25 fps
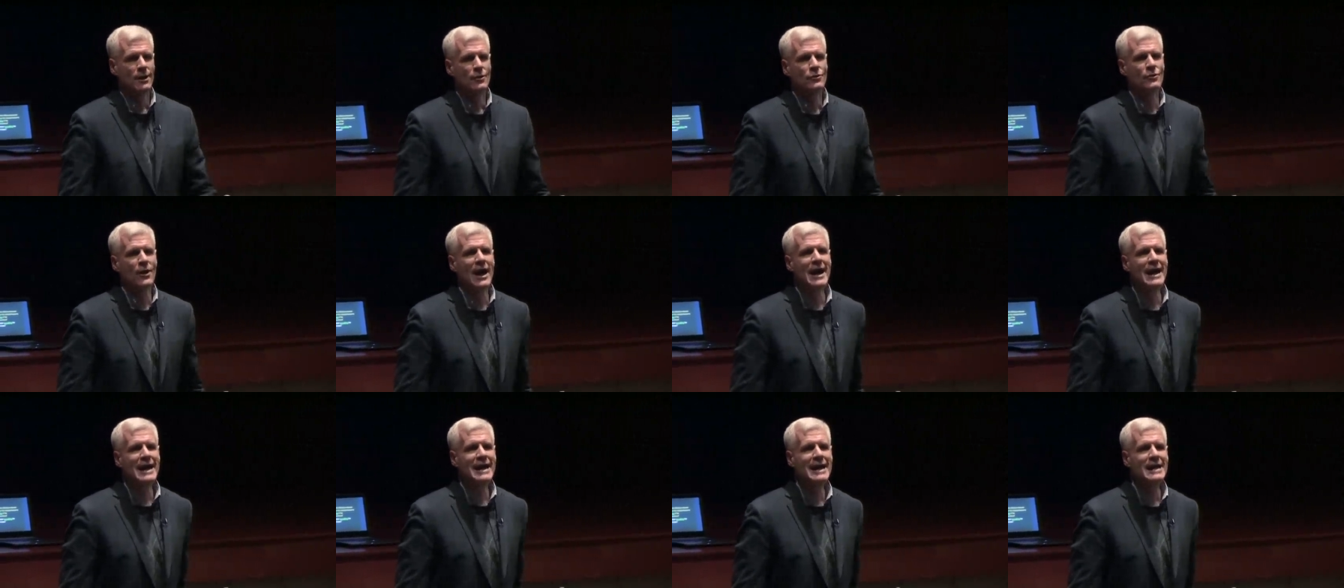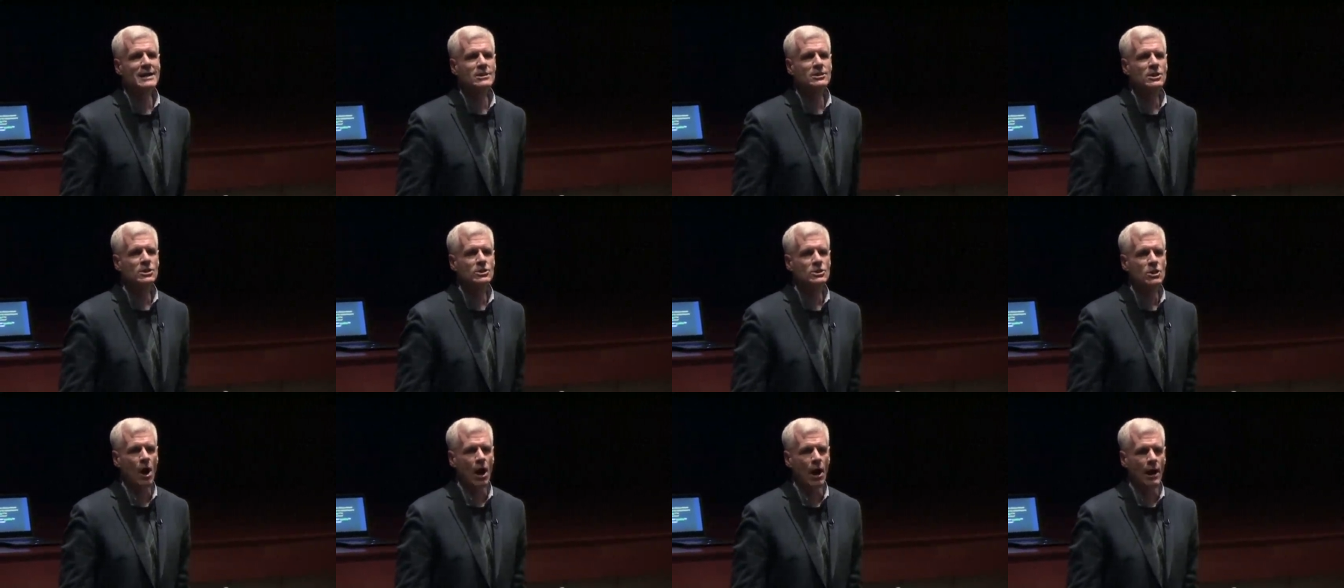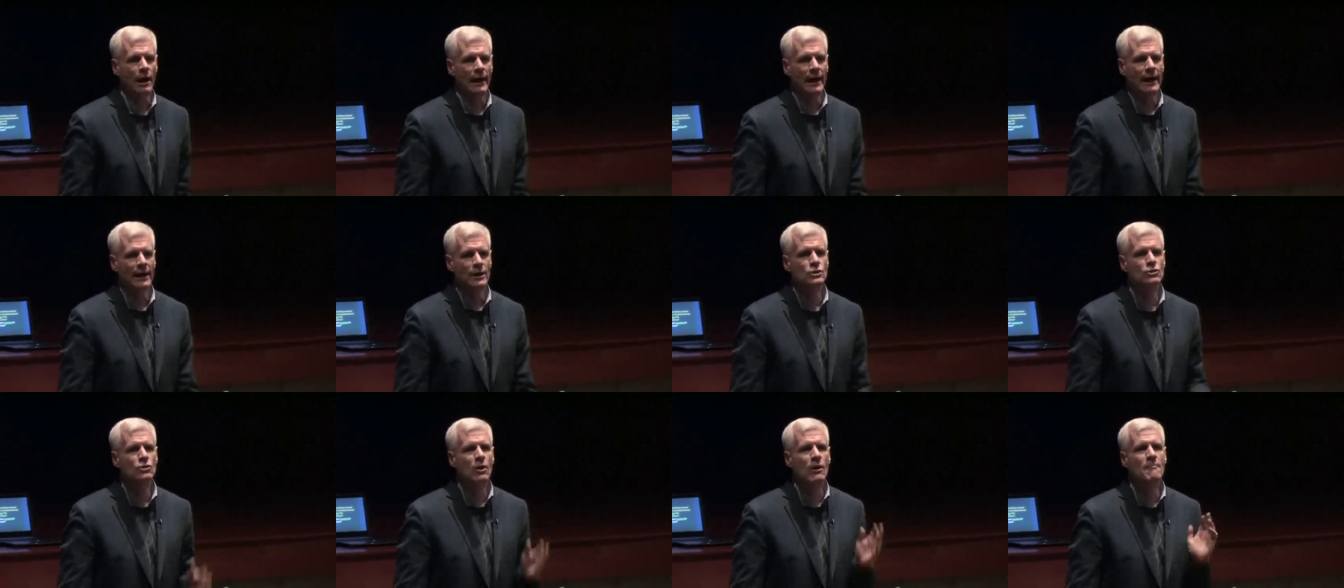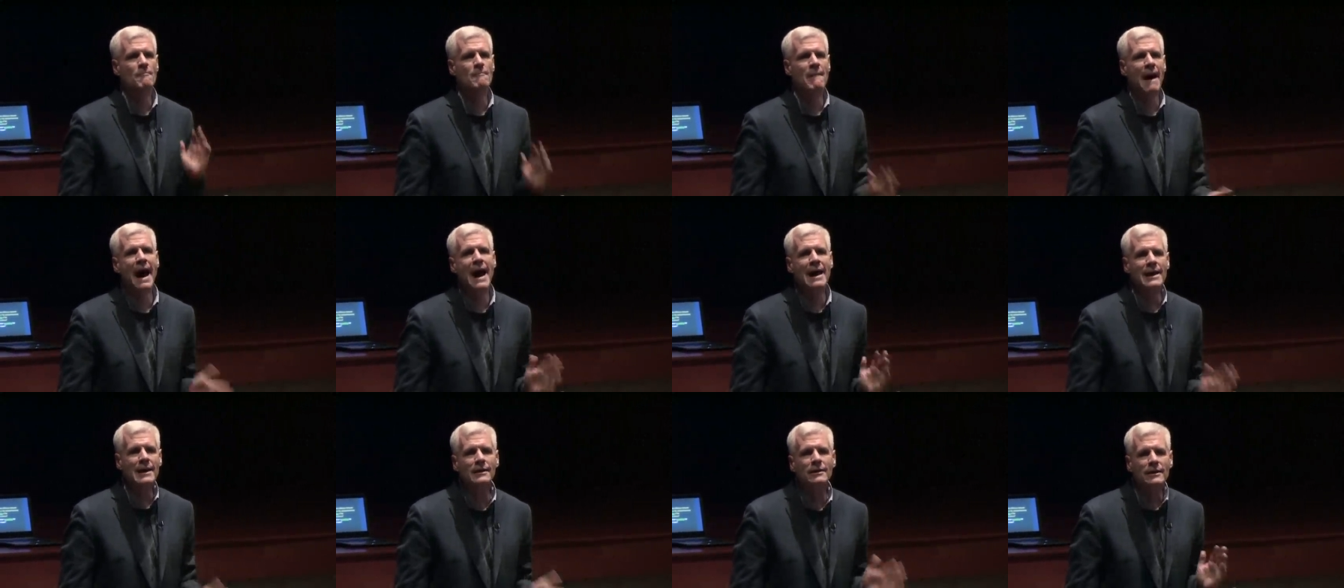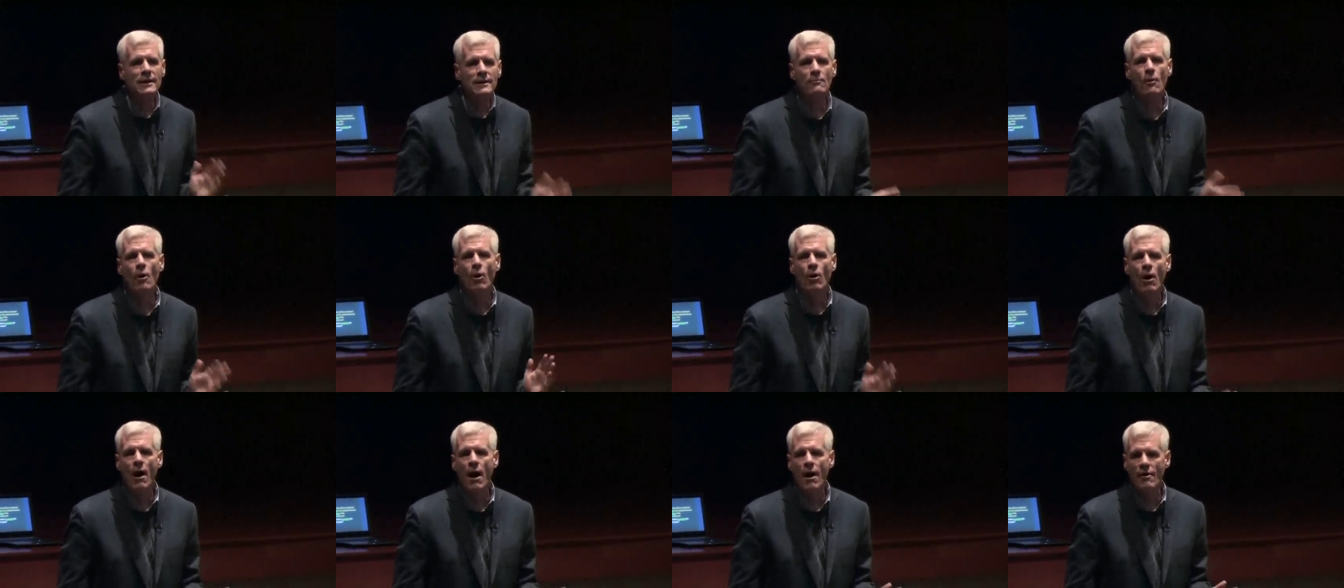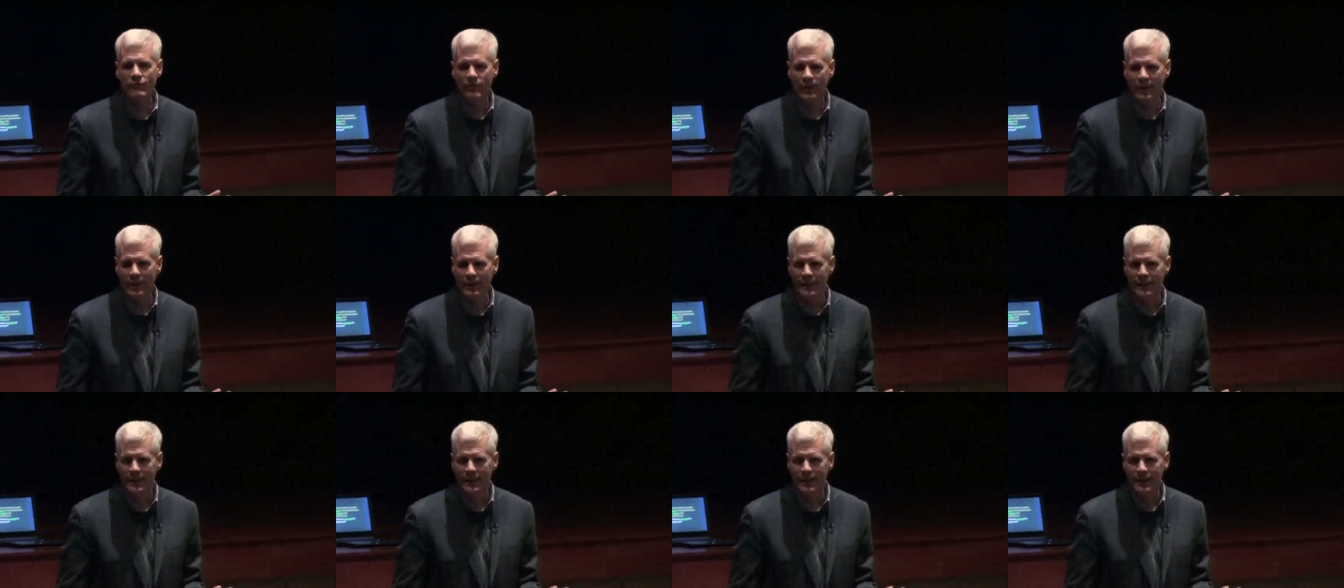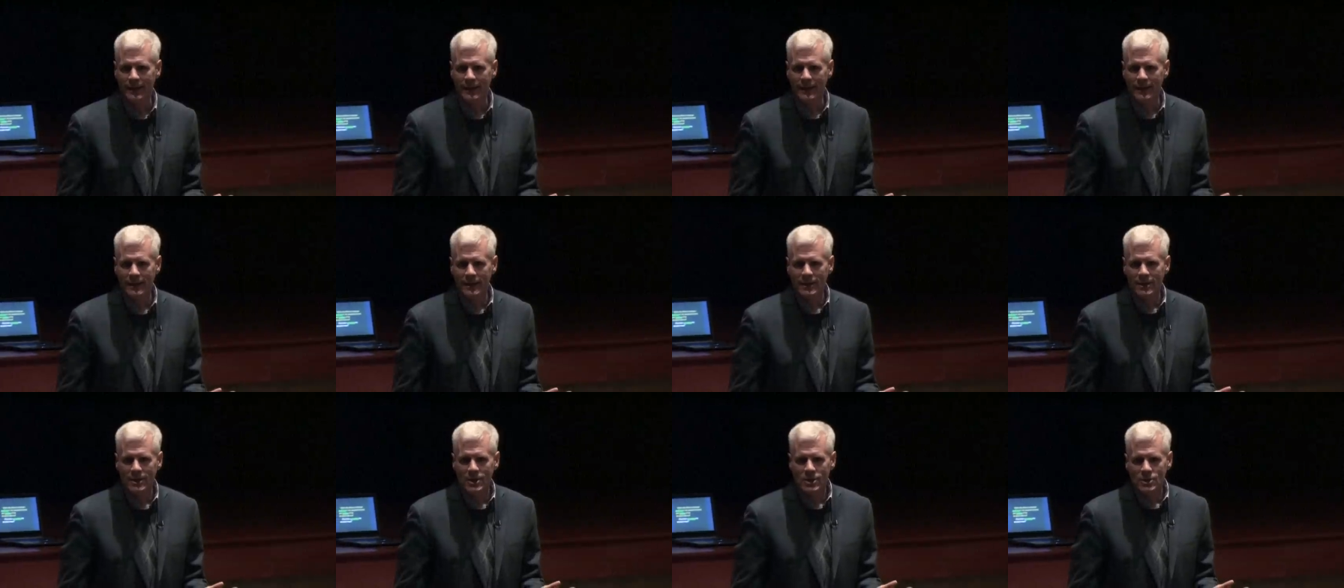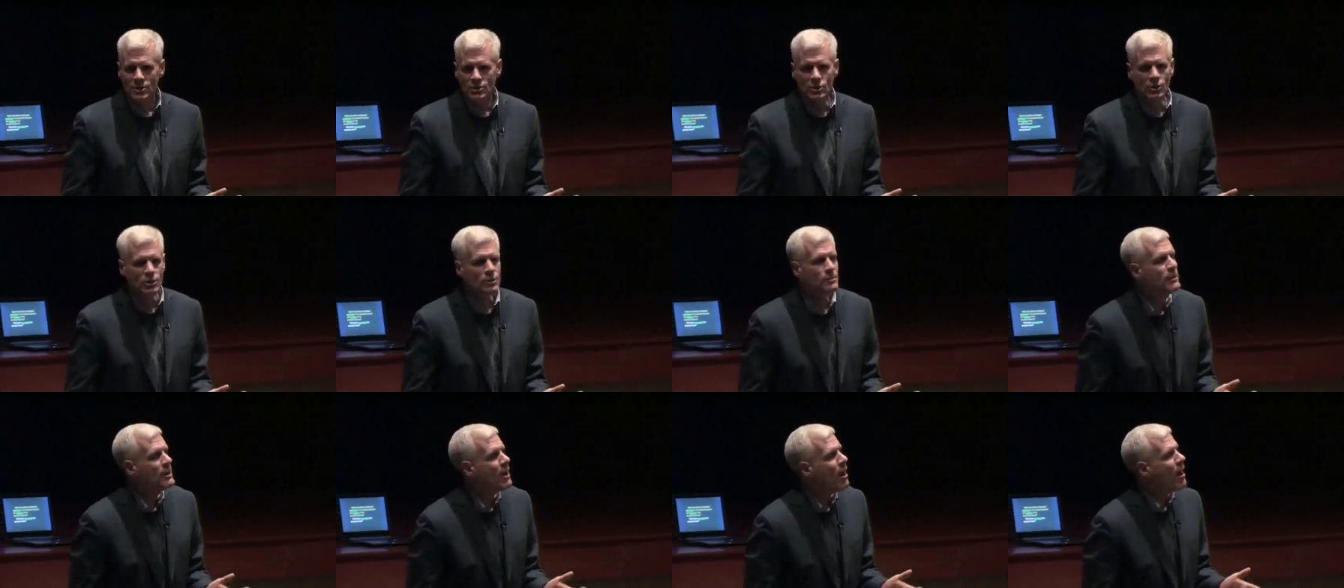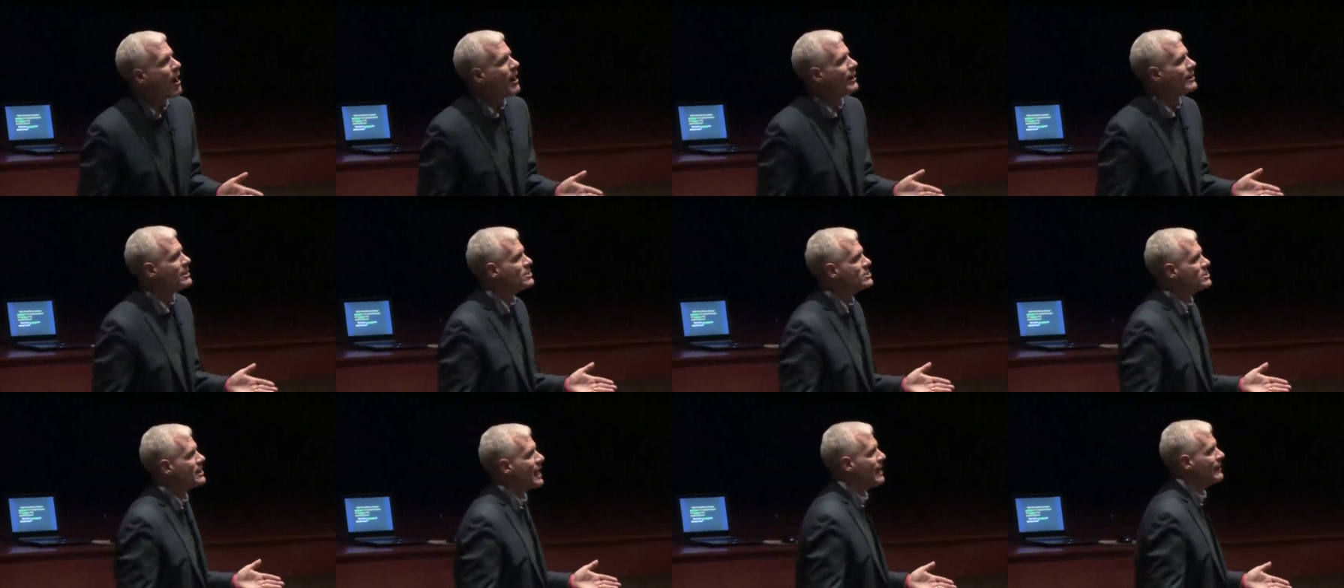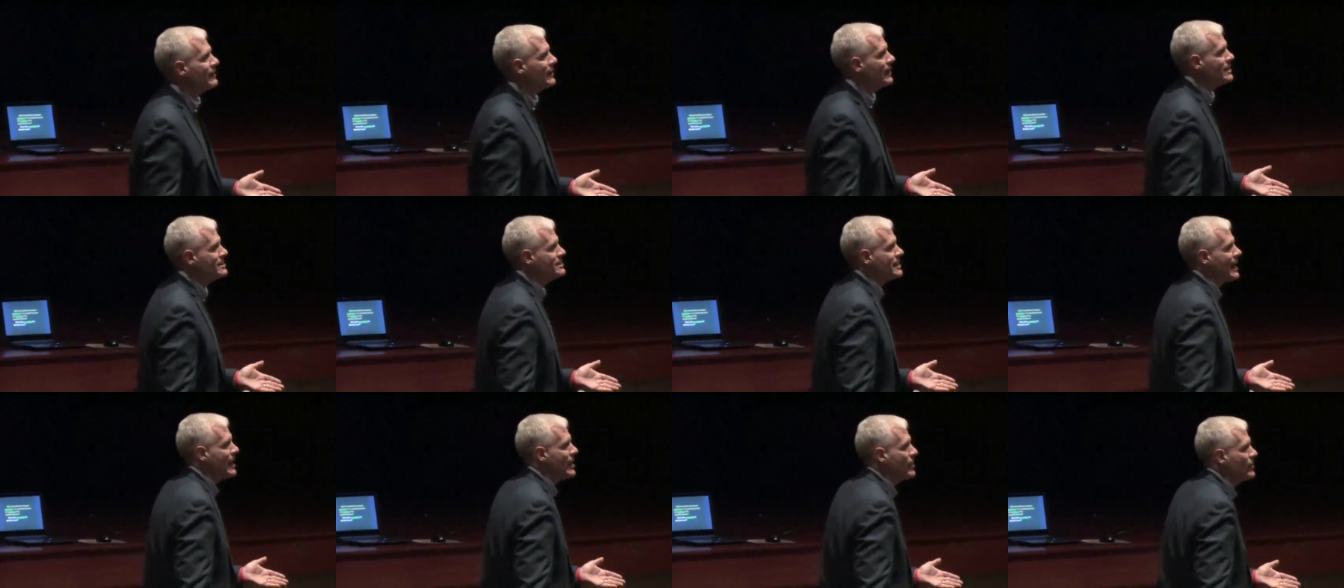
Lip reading: they hit the target dramatically more often. So to be honest, I got to tell